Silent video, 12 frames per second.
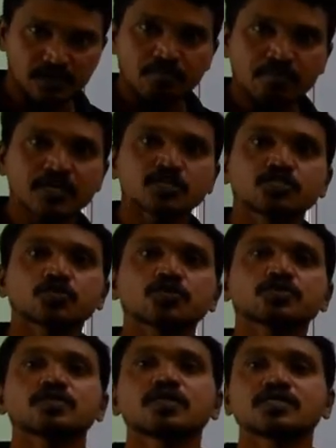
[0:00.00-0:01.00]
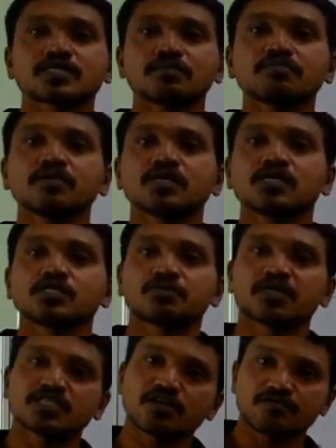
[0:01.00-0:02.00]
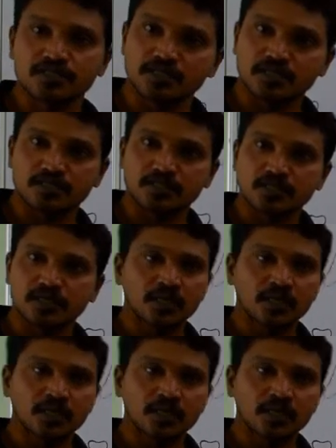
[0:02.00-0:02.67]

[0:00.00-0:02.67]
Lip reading: but it shows some special features